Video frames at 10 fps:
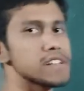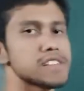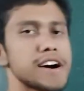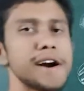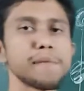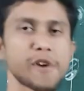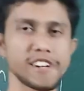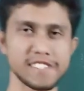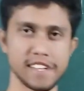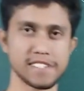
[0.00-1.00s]
does the third
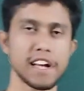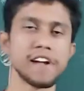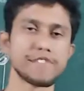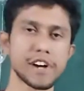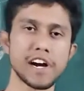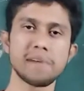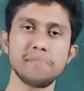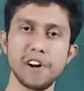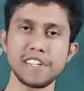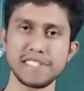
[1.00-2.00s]
point says?
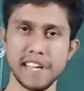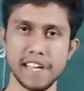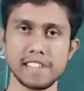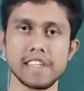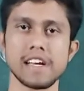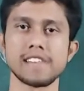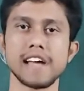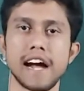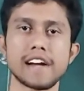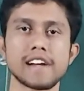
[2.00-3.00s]
Third point says
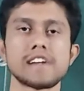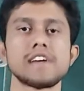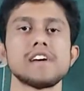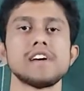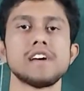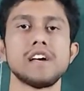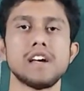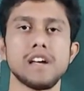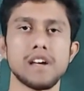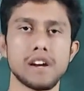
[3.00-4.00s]
that
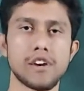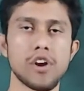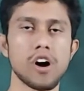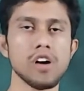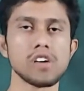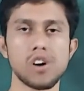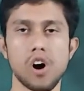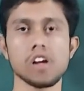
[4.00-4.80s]
draw